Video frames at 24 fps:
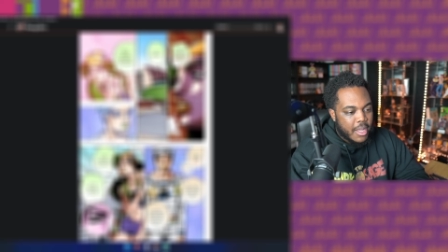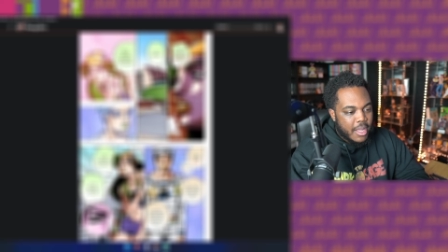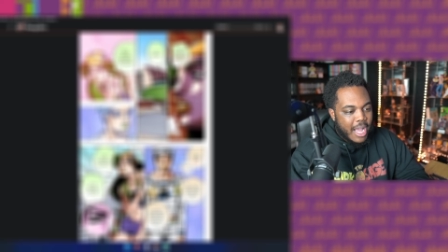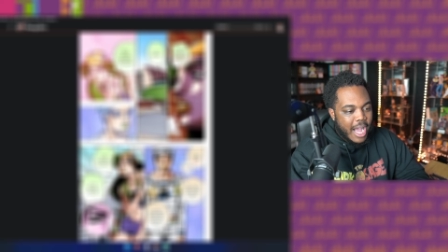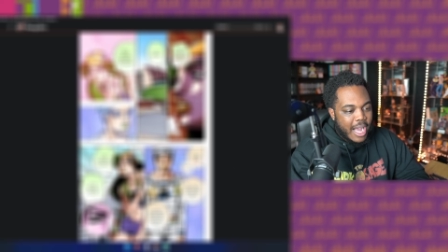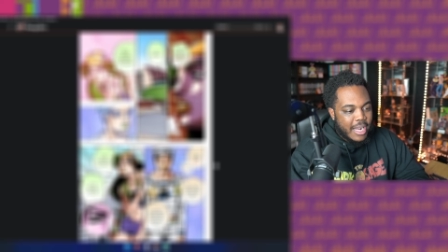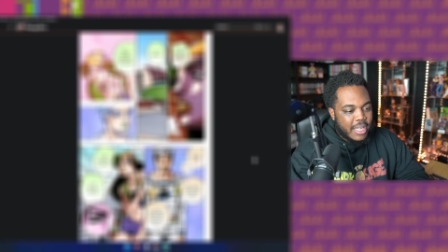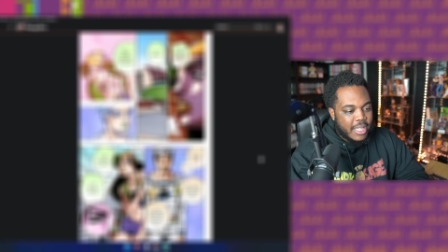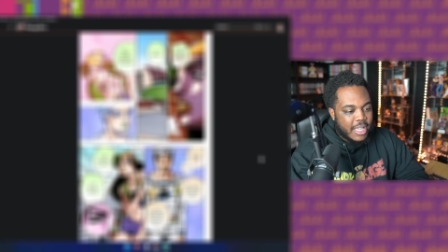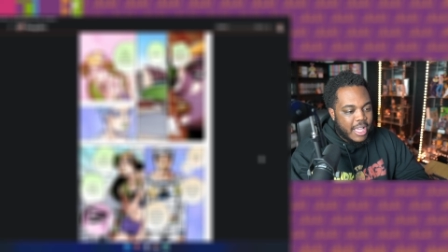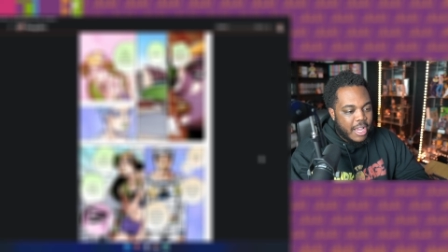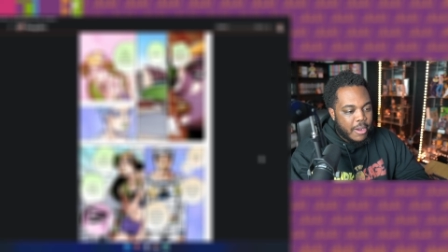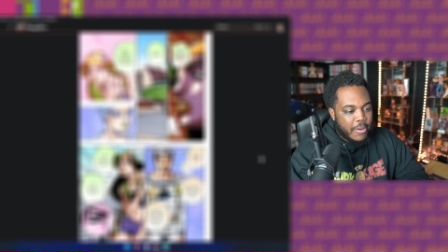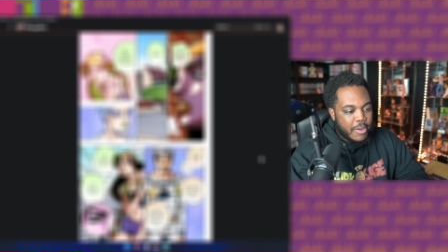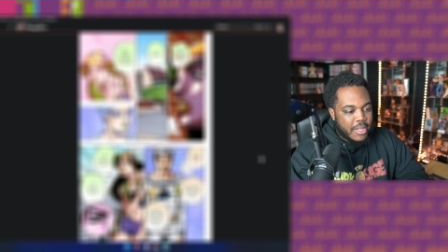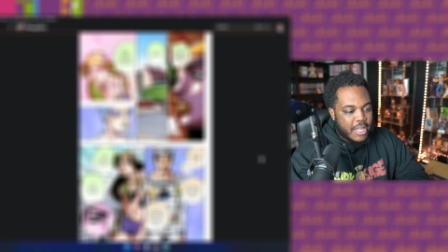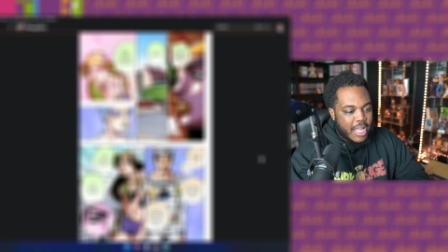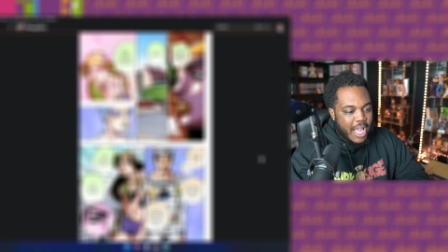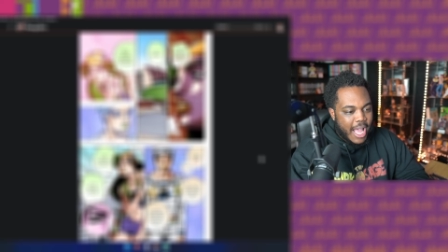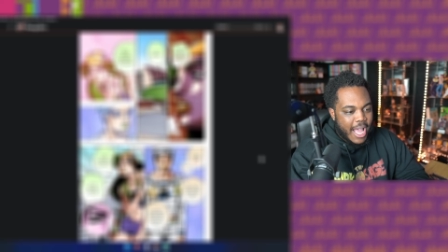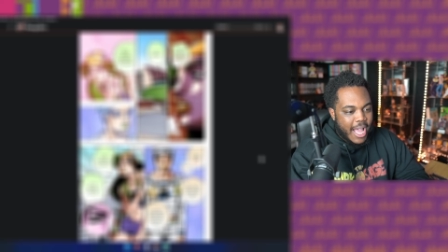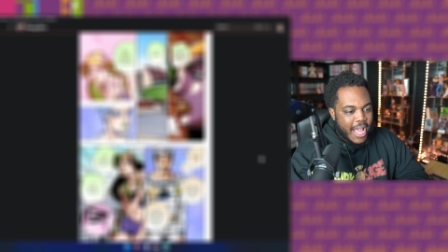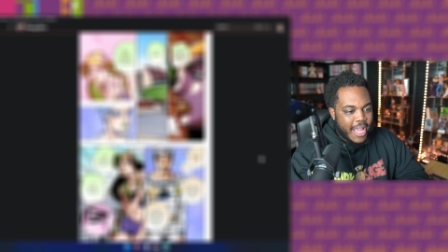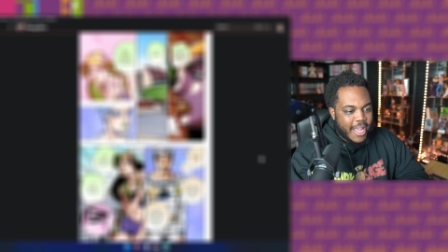how did Kara
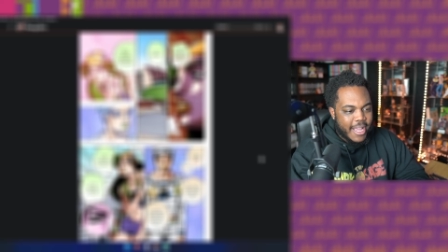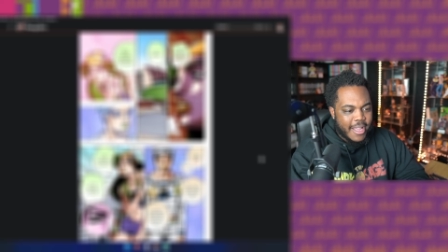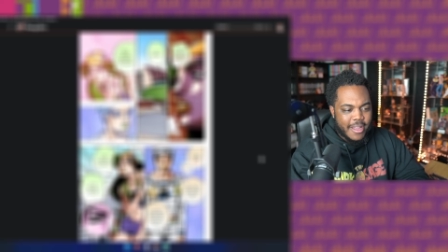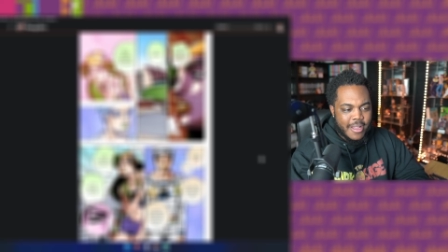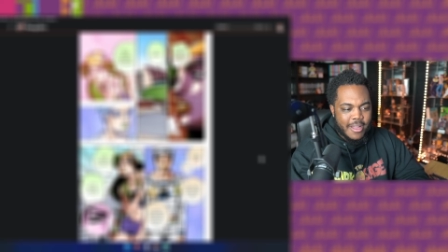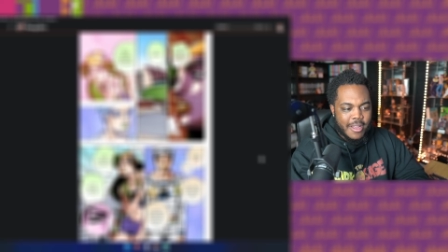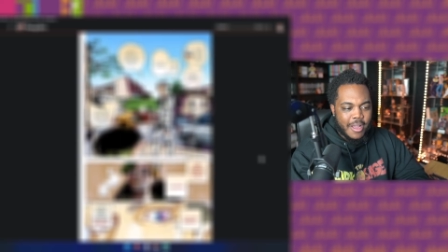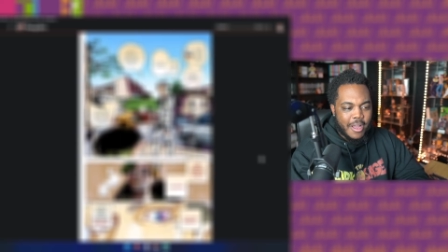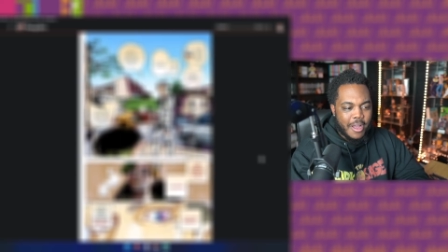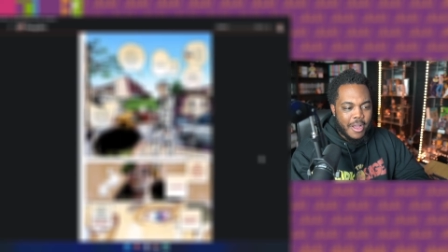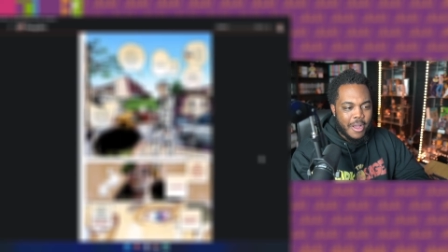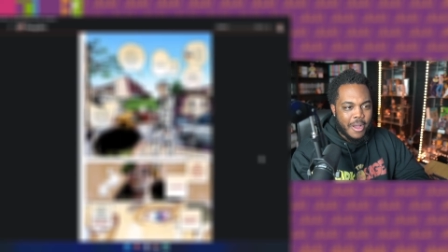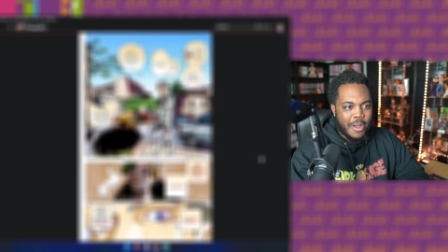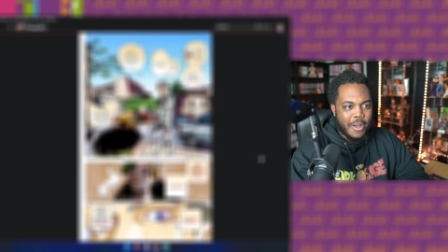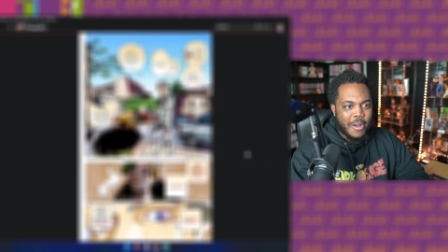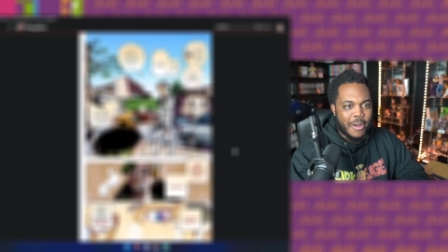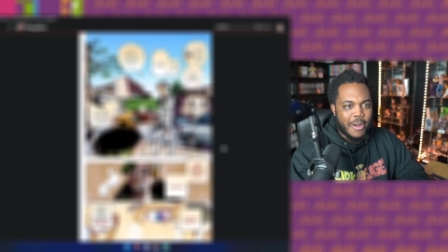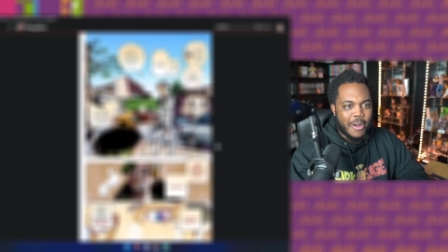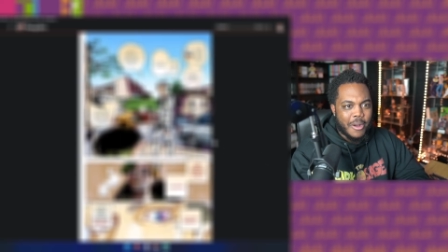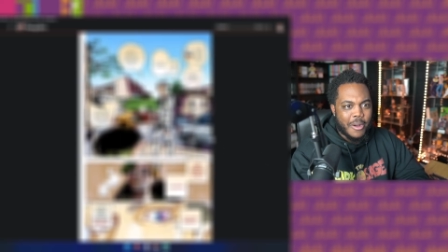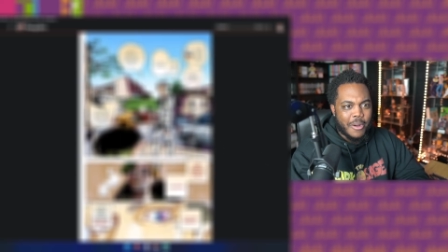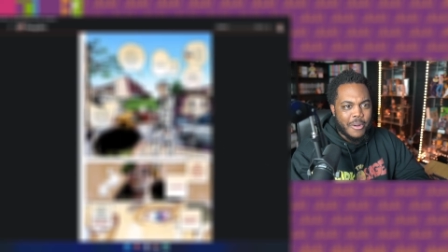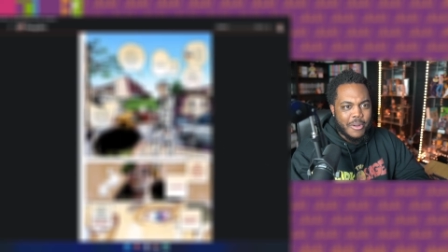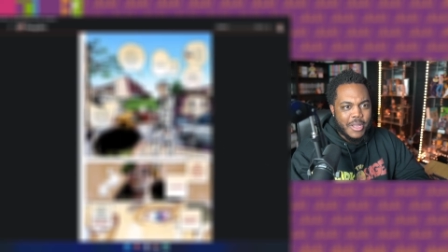die?
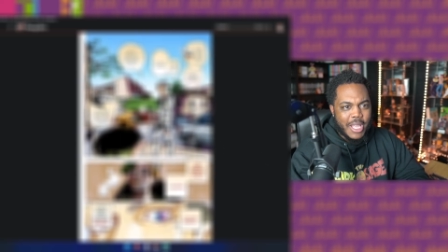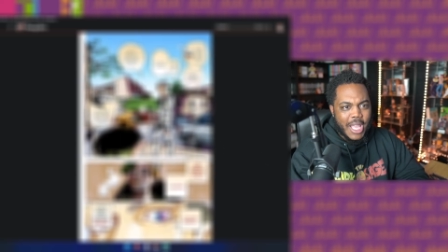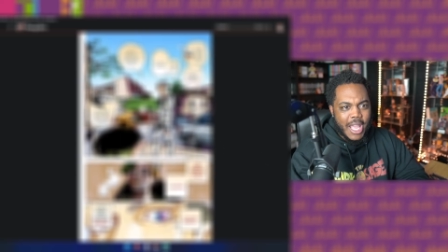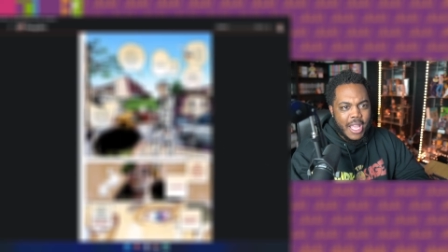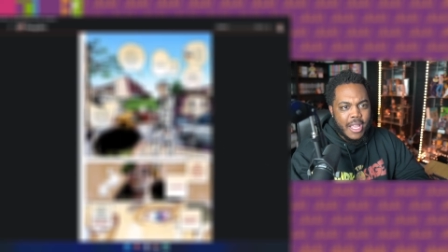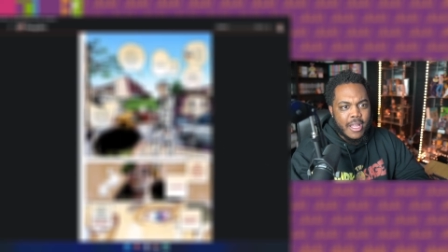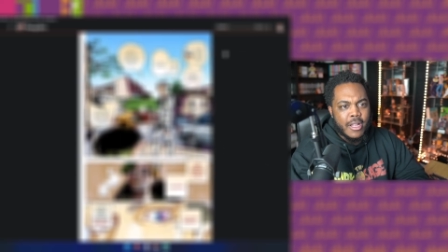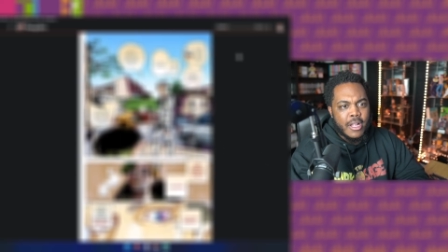Oh, okay.